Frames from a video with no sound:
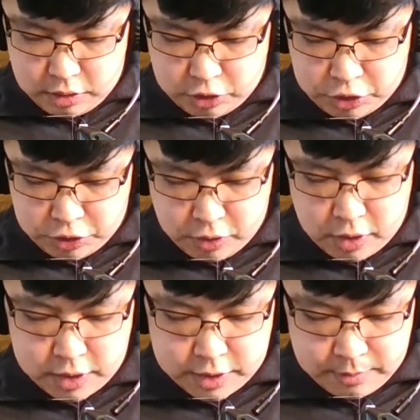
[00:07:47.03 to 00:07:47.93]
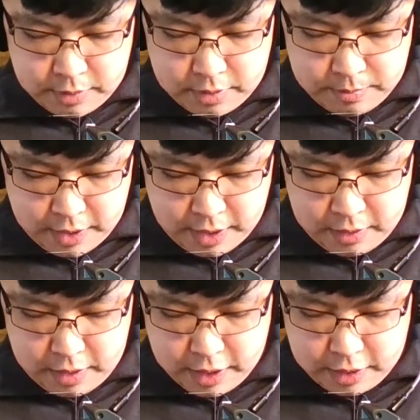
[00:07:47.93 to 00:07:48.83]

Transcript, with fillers: sure, some of the big,